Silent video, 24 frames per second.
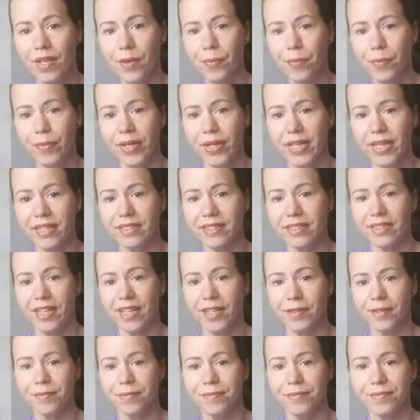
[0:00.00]
But
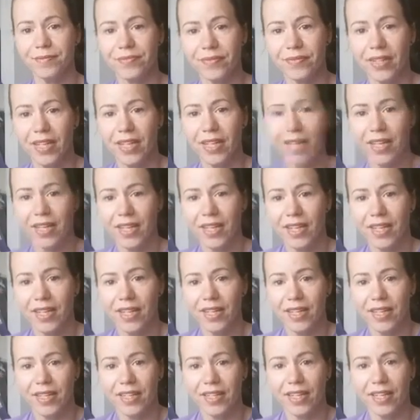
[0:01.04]

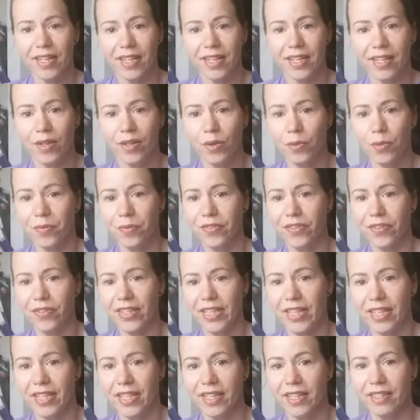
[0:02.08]

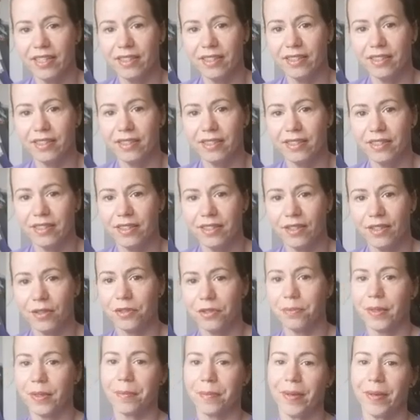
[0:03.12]
hopefully,
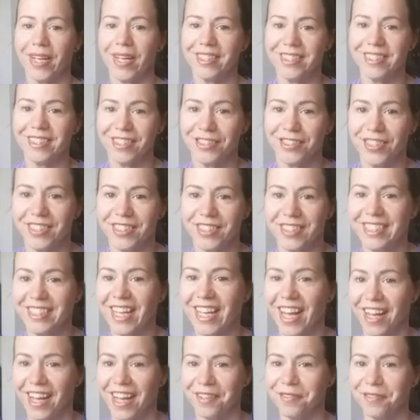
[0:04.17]
those big pastel dresses.
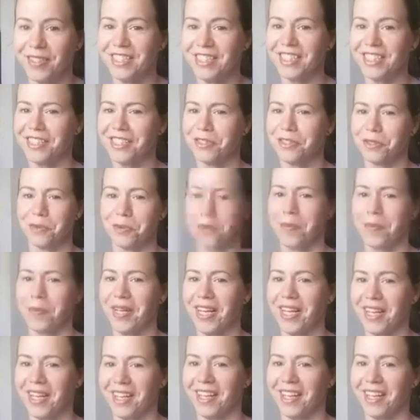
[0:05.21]
Yeah, my sisters were
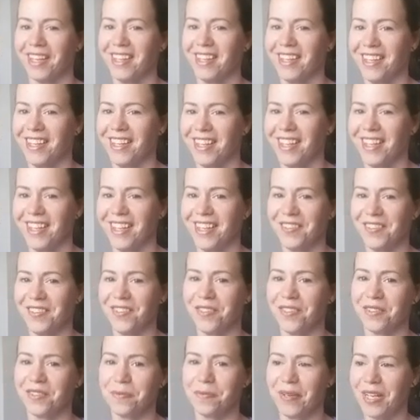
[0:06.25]
pink.
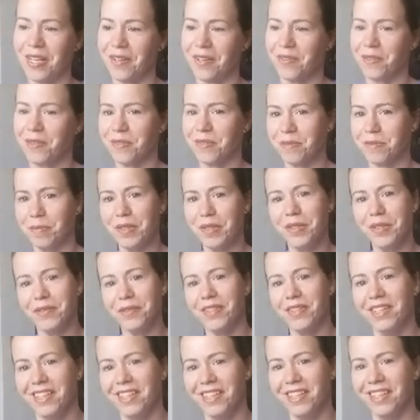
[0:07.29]
One was pink, one was blue.
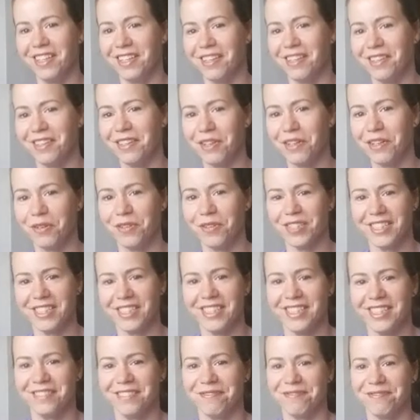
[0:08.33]
They're
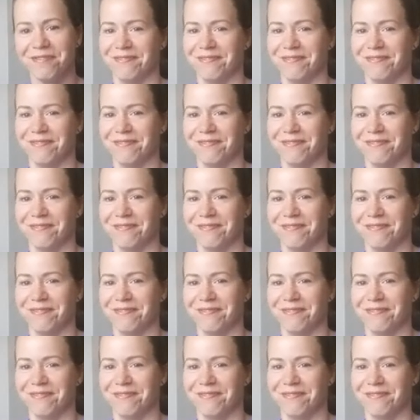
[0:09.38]
gorgeous.